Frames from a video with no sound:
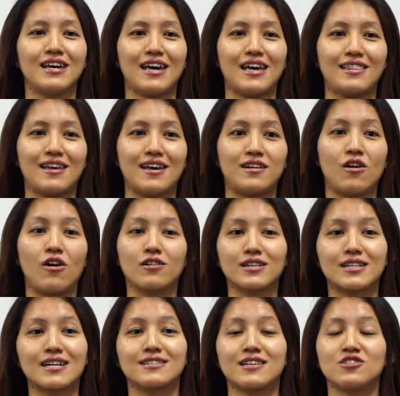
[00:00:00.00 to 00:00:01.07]
and then
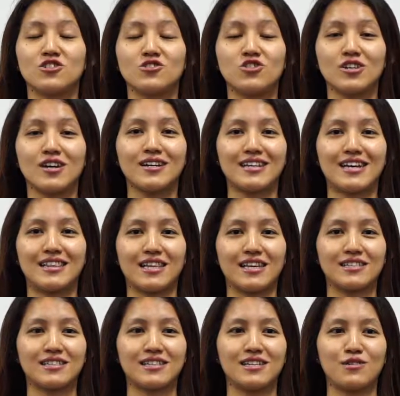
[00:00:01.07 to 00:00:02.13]
organization chart, and
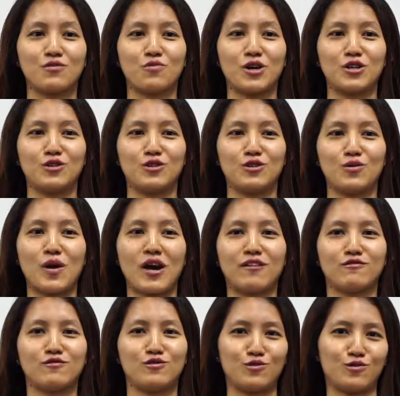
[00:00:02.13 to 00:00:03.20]
lastly, what you
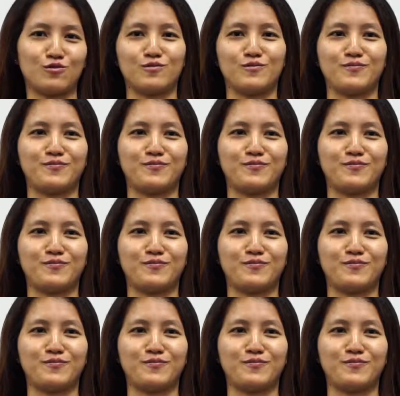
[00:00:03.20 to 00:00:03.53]
have to do.